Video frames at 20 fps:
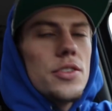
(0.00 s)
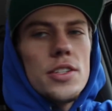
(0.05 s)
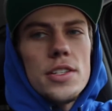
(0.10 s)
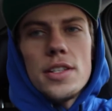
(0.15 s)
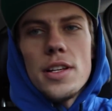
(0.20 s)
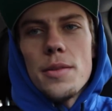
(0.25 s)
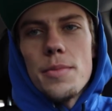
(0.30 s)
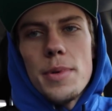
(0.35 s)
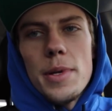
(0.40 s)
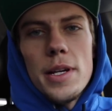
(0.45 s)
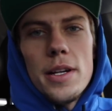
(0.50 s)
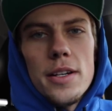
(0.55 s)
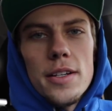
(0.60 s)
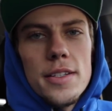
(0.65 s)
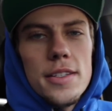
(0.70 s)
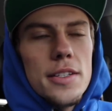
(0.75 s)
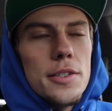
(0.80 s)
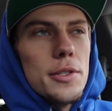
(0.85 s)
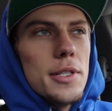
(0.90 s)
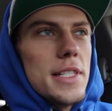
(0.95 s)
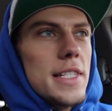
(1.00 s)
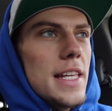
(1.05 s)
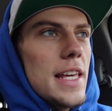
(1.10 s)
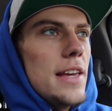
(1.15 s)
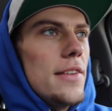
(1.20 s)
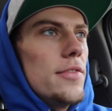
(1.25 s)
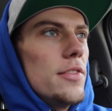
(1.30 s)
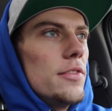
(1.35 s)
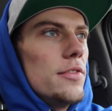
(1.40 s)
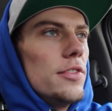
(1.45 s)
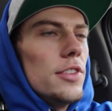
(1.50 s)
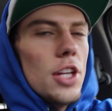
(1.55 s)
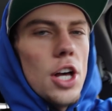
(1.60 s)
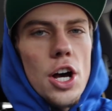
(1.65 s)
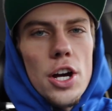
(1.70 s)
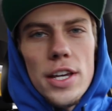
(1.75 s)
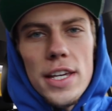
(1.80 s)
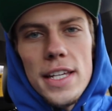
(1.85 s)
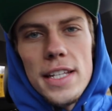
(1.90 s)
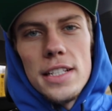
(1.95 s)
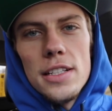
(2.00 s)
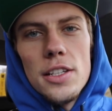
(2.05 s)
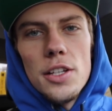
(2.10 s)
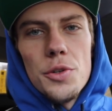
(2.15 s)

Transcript: Just up here to a safe vlogging